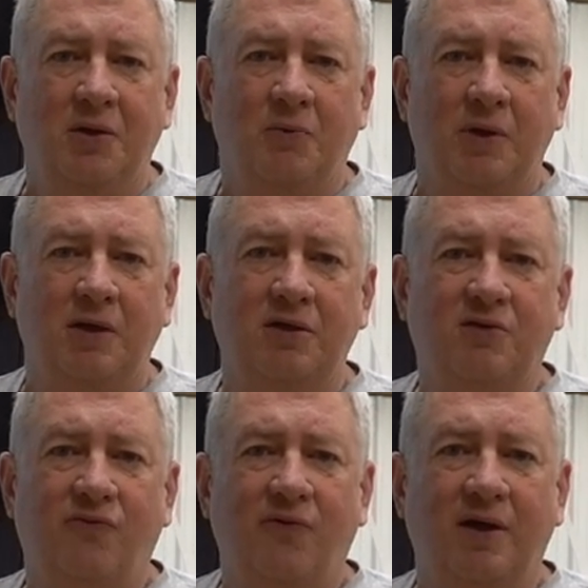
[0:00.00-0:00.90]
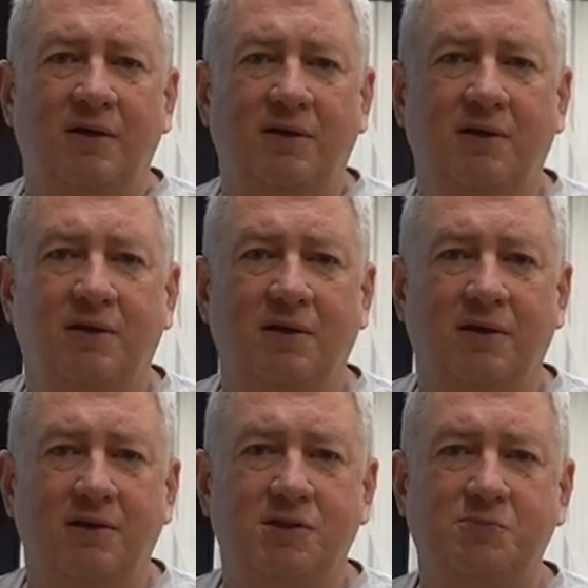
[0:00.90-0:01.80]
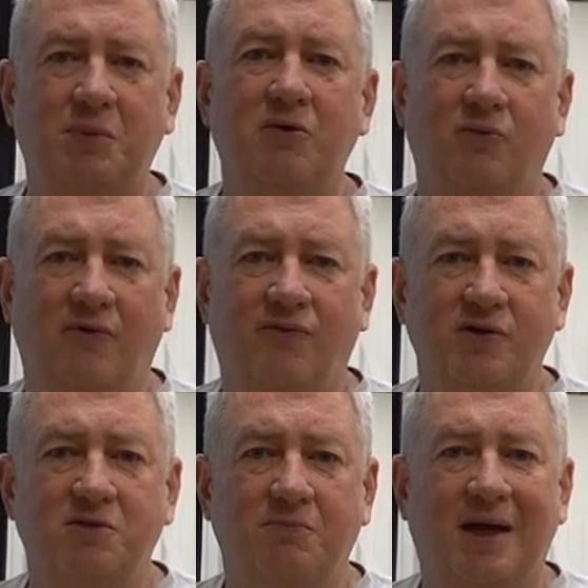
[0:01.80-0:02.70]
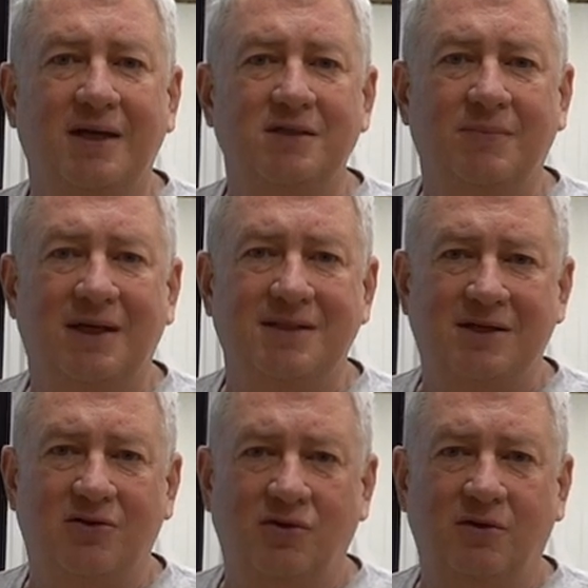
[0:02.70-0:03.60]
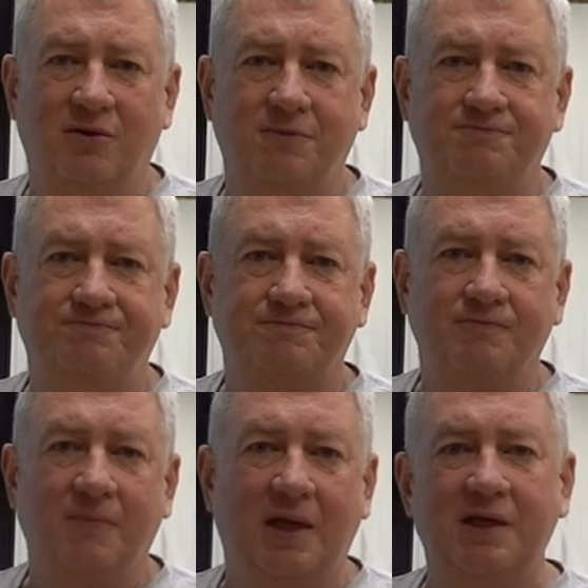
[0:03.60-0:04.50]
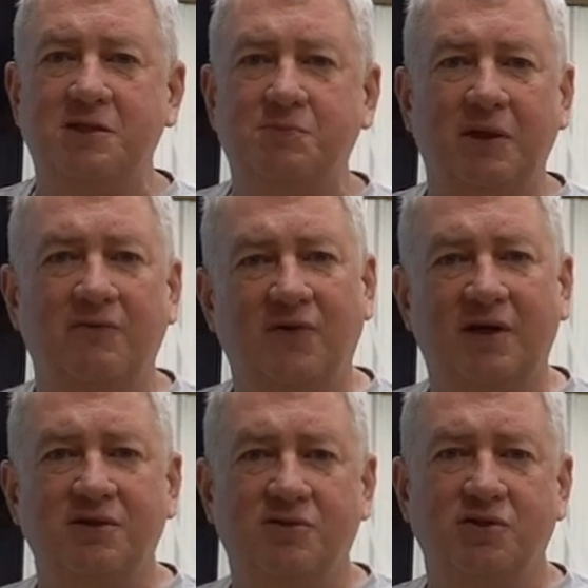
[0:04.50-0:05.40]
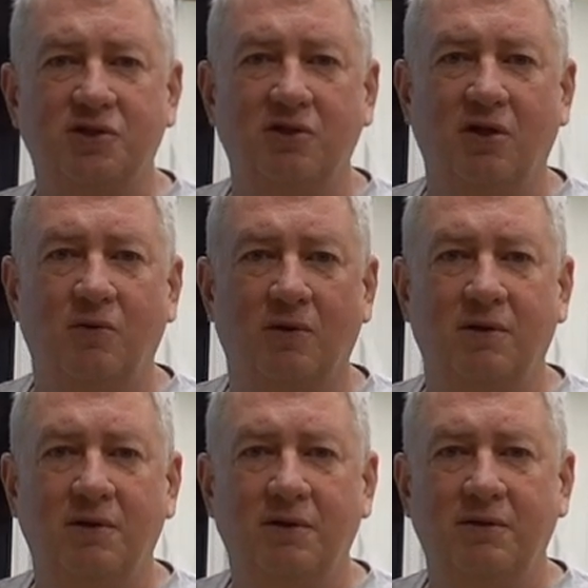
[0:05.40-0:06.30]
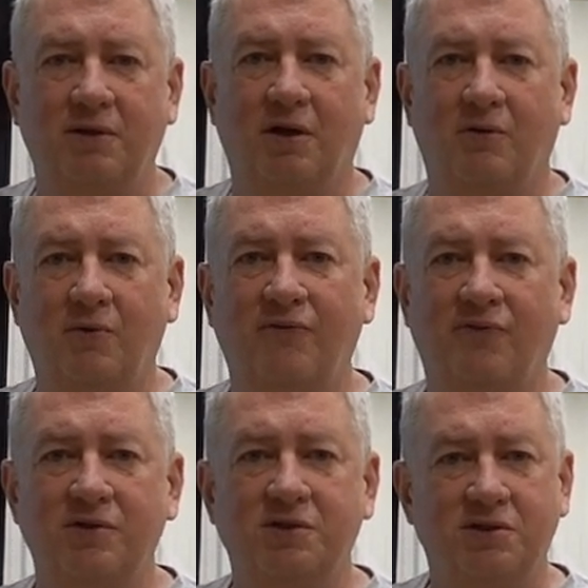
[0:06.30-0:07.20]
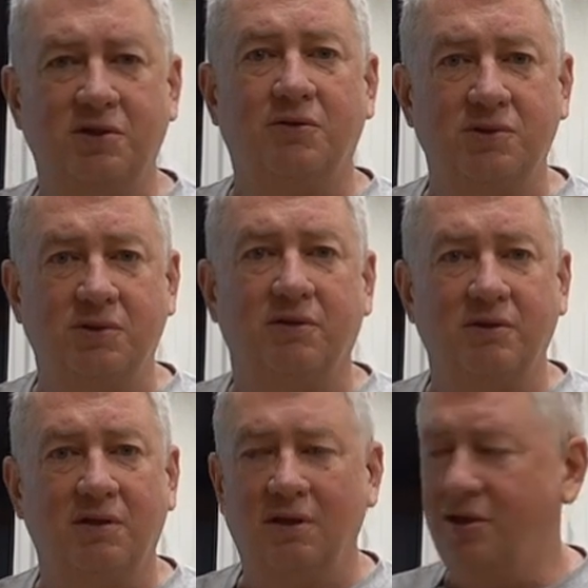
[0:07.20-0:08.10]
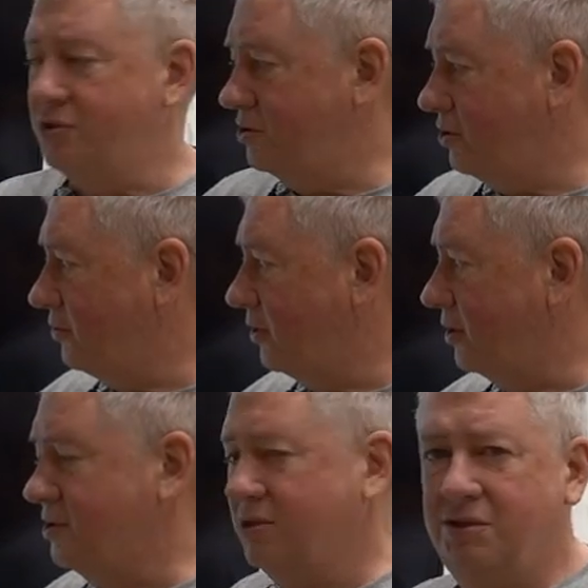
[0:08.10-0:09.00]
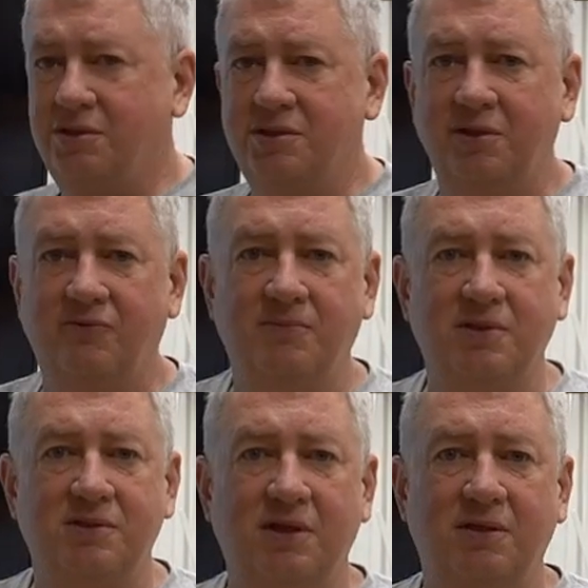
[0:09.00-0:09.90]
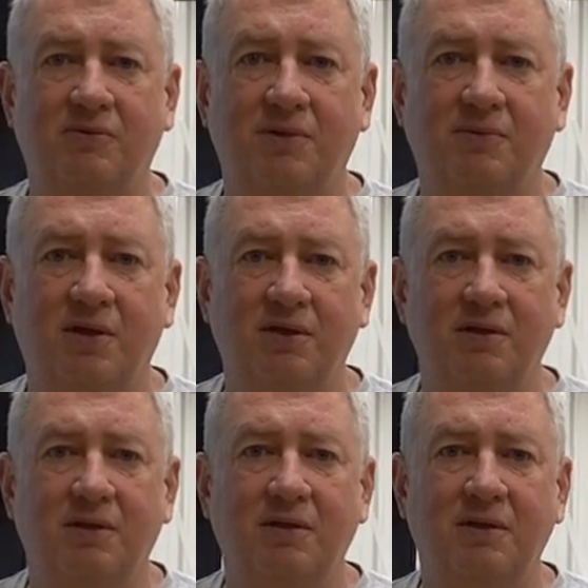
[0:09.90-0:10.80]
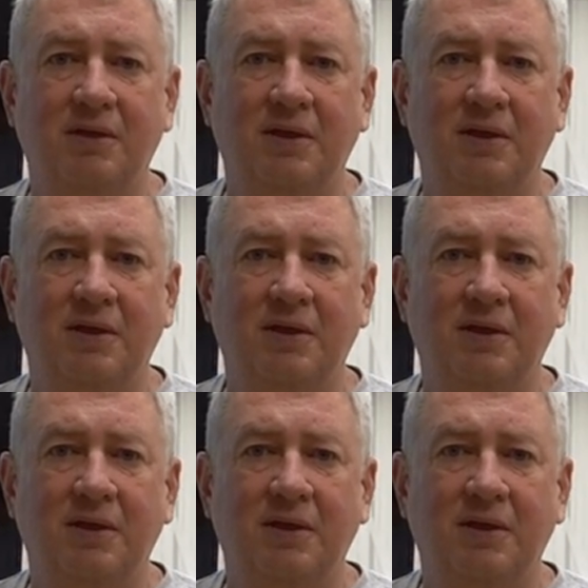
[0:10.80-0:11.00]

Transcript: We need to find a speed reference to maximize our turn. Any speed faster or slower than our reference is going to result in a larger turn radius, as you can see from this diagram right here.